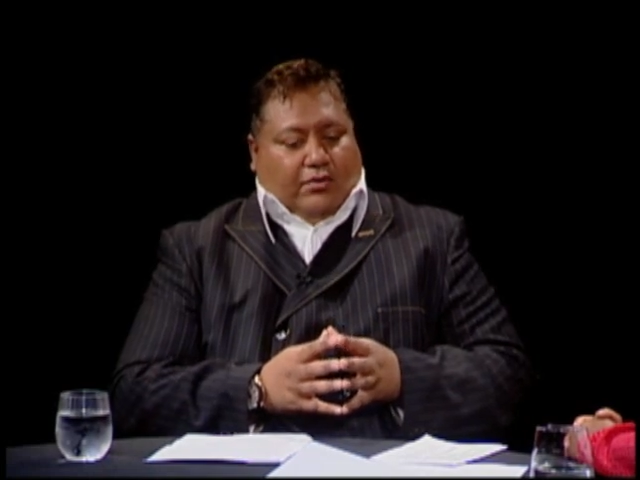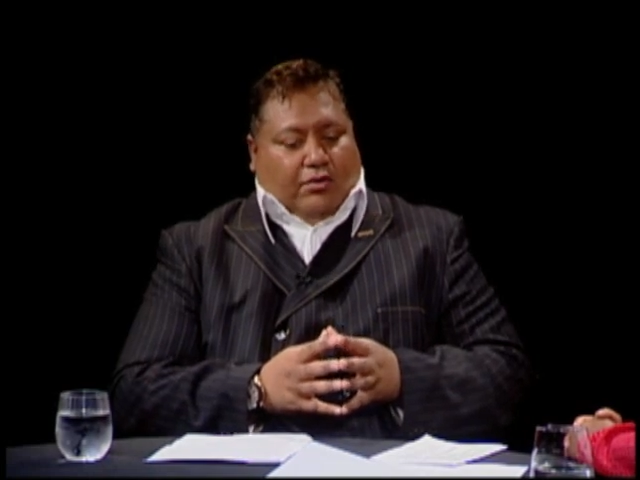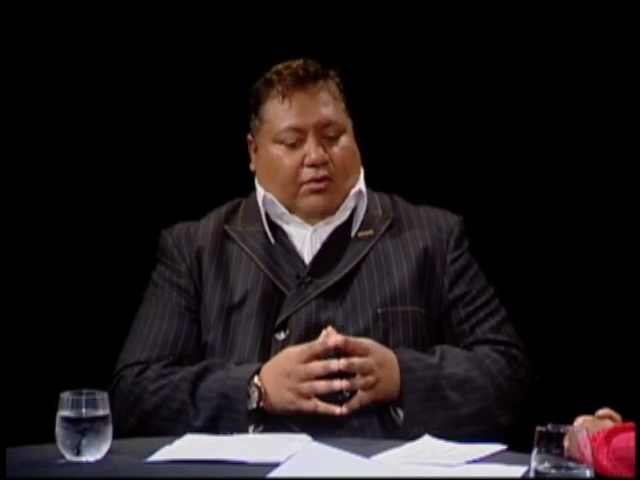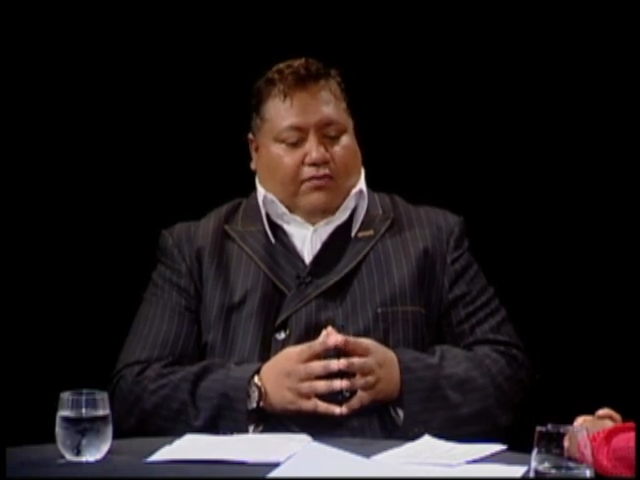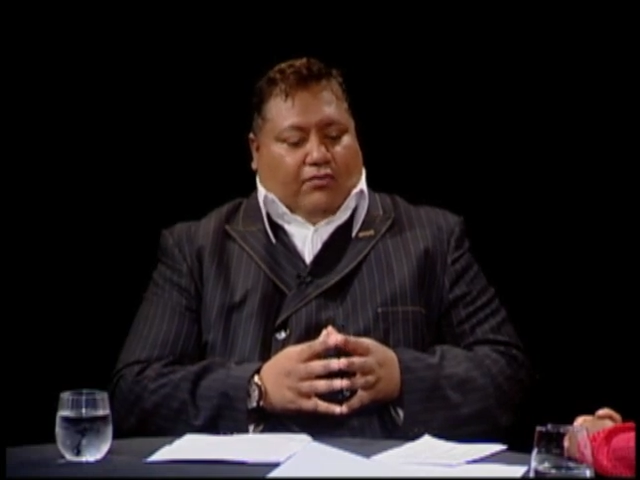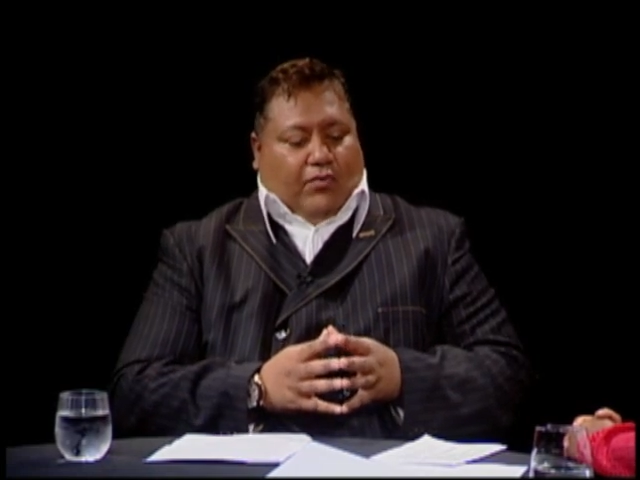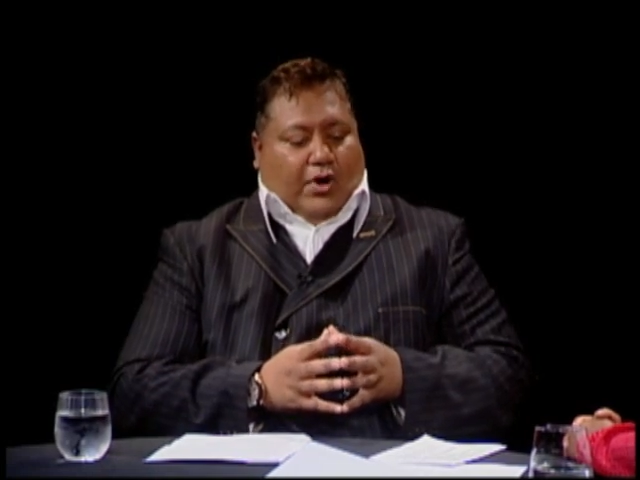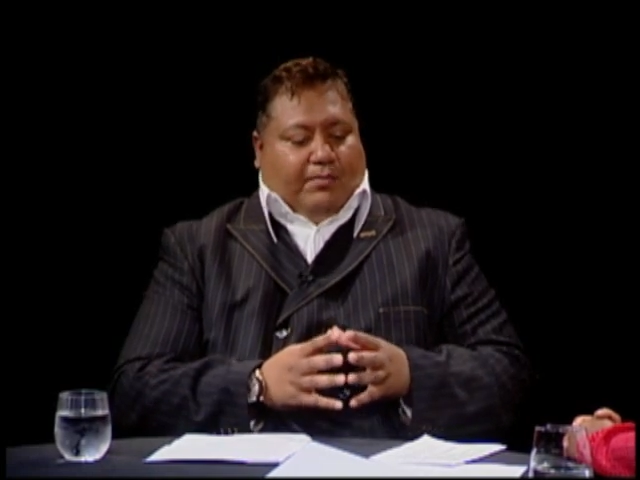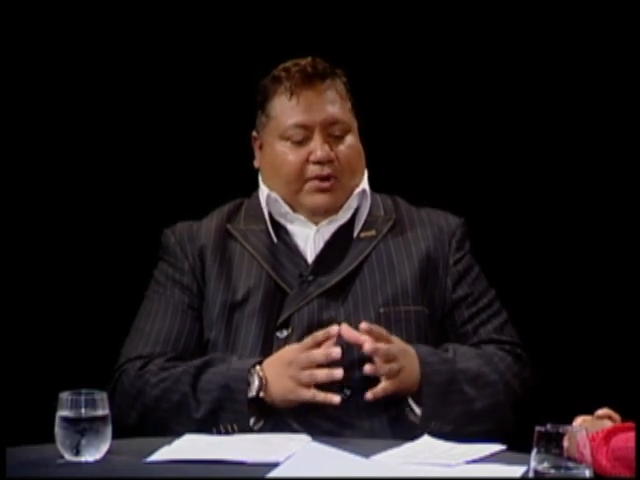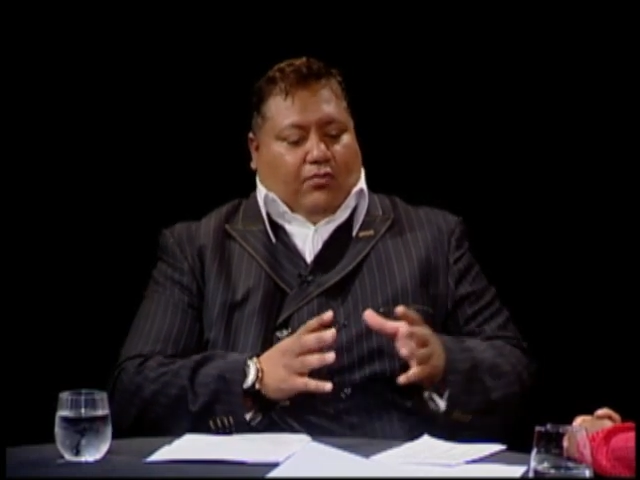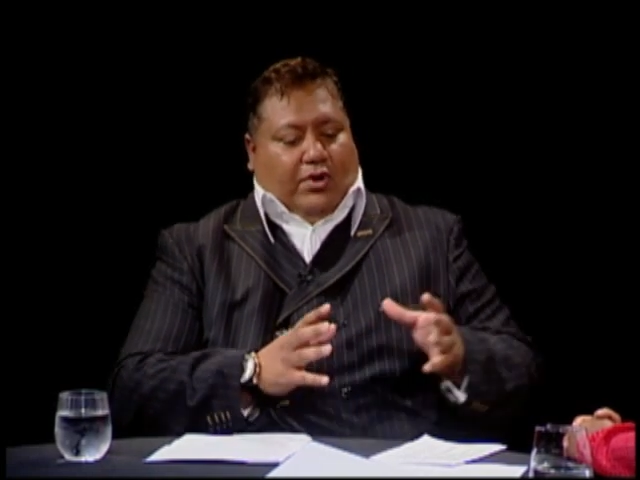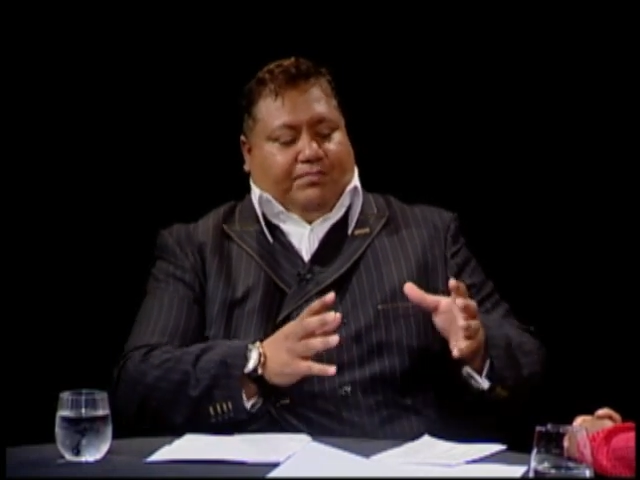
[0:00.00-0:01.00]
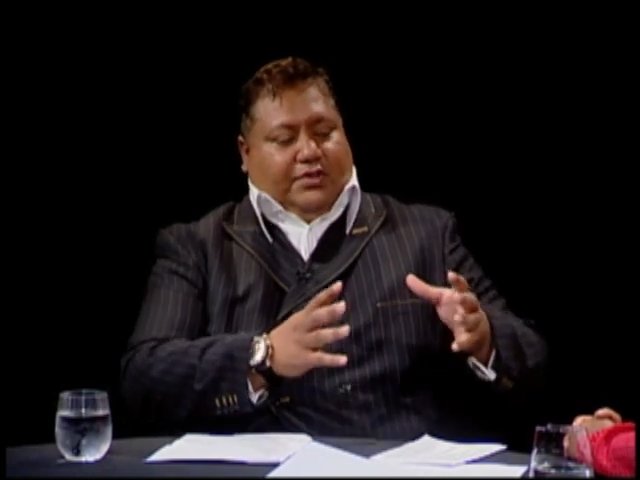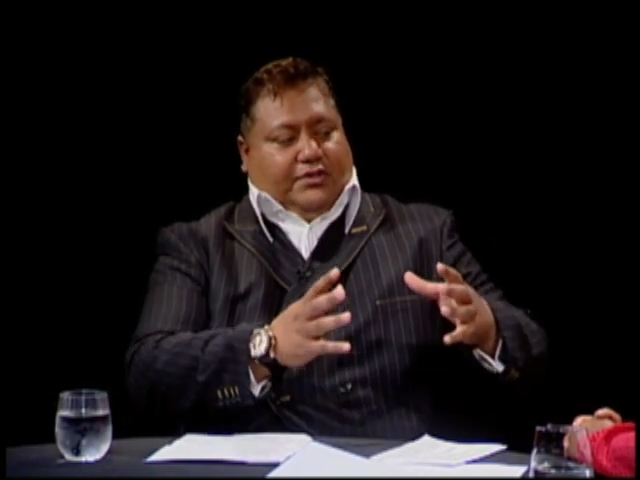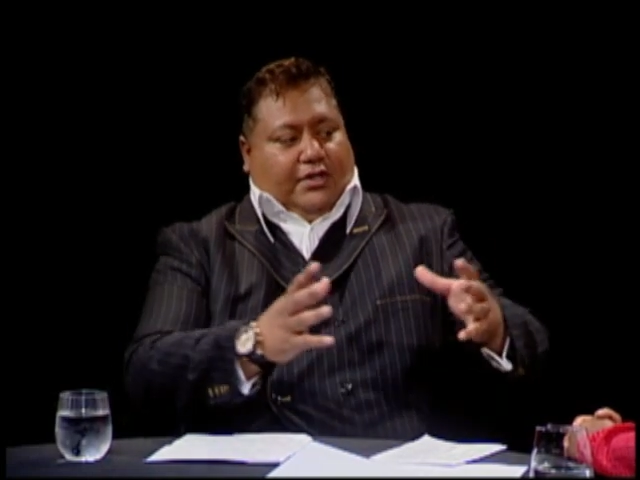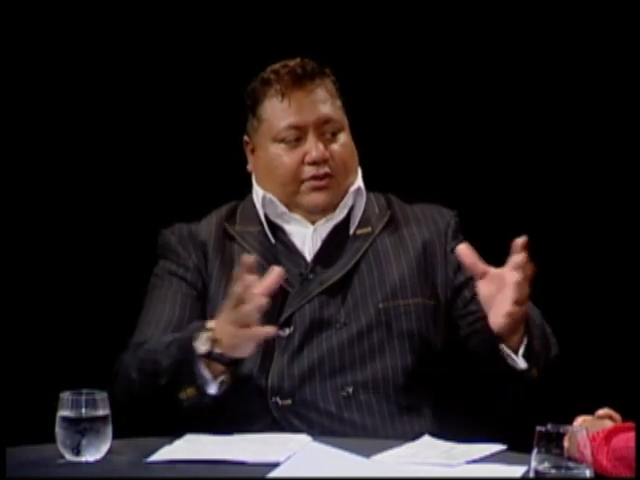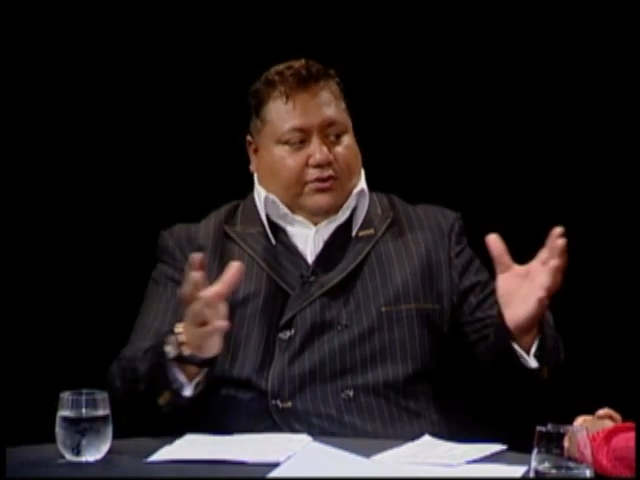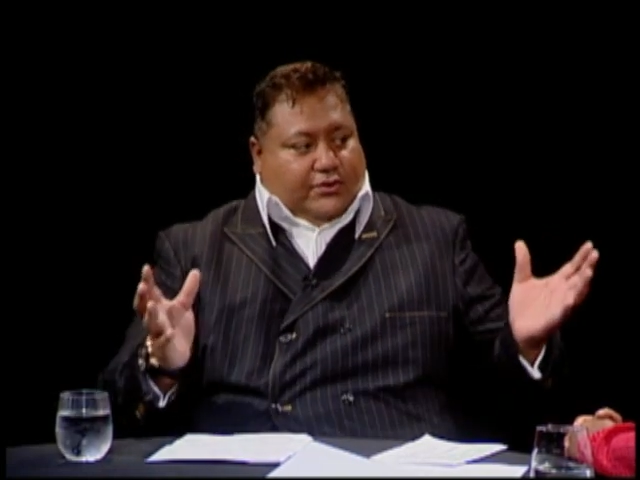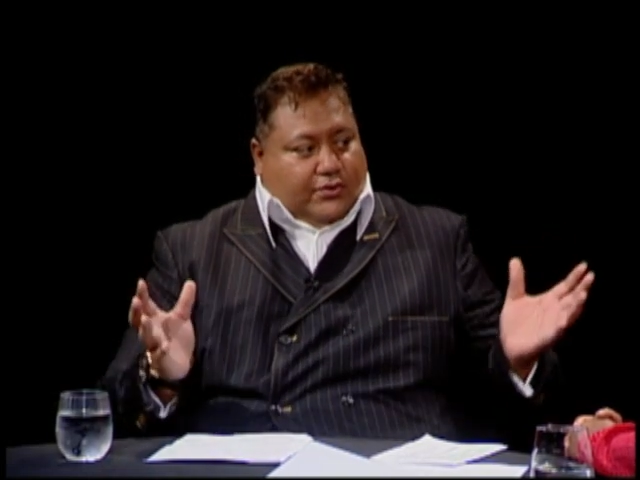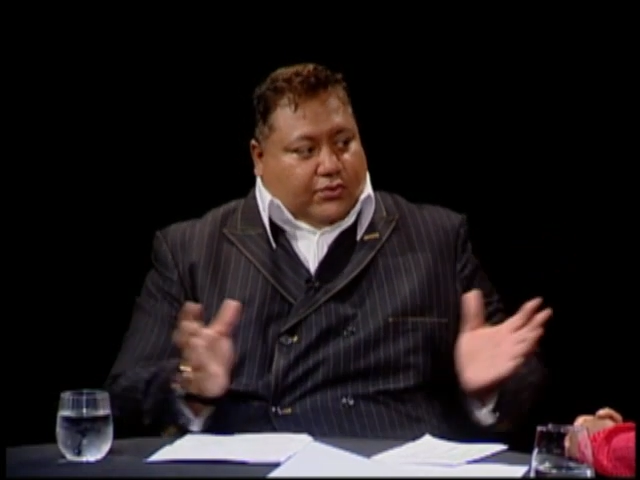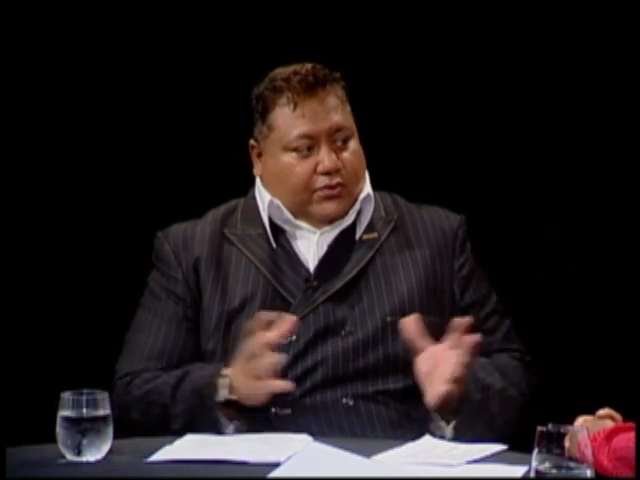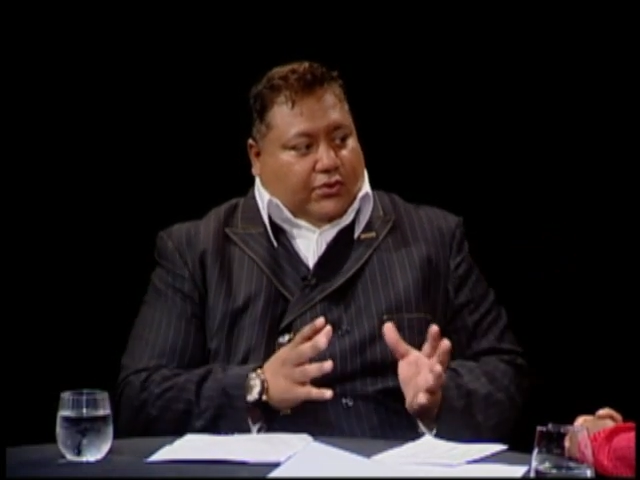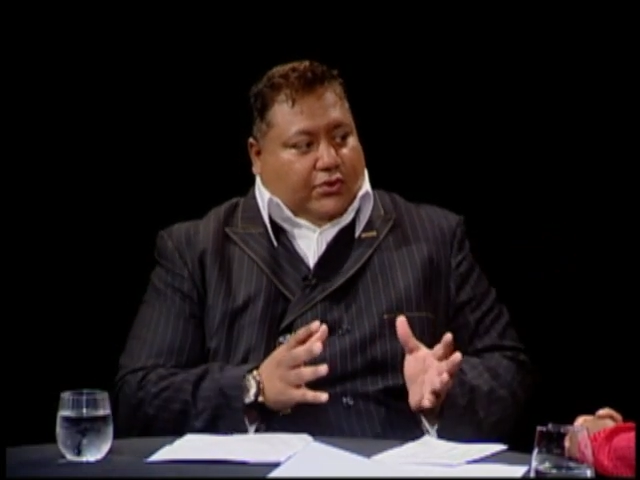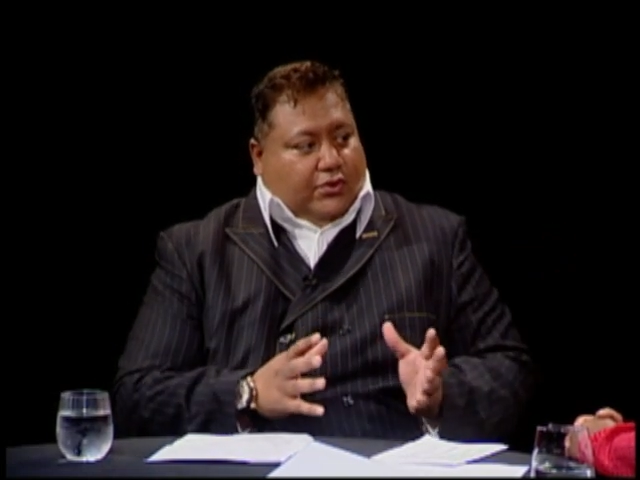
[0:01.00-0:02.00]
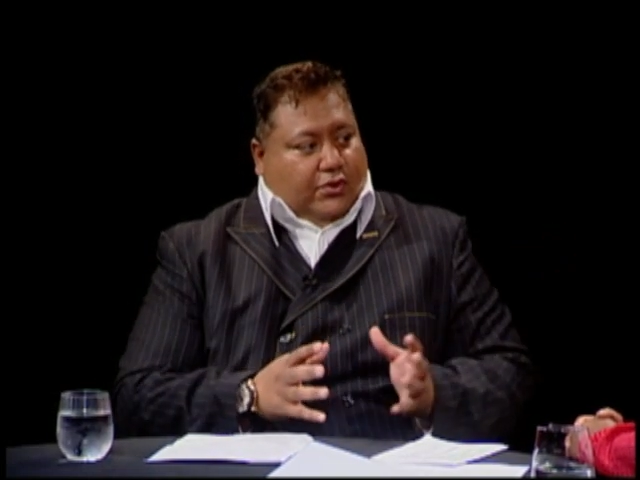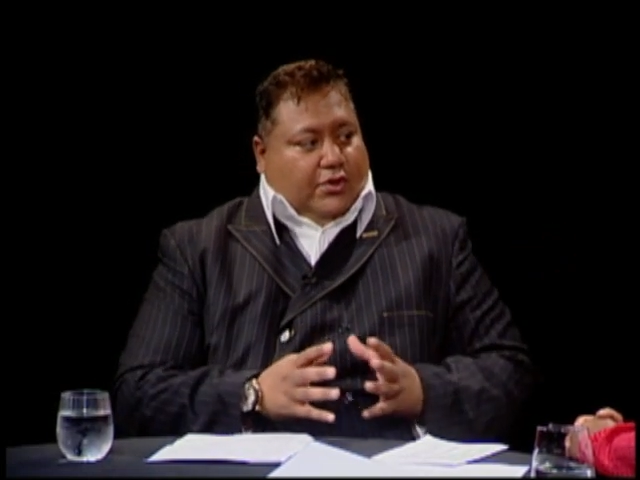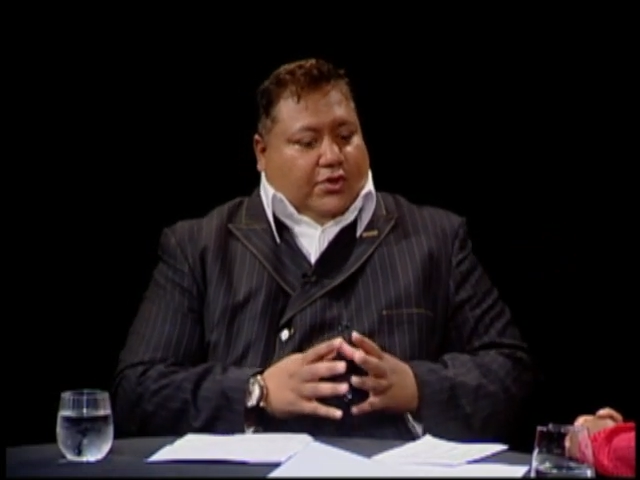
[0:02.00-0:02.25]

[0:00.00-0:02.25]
overwhelming one particular school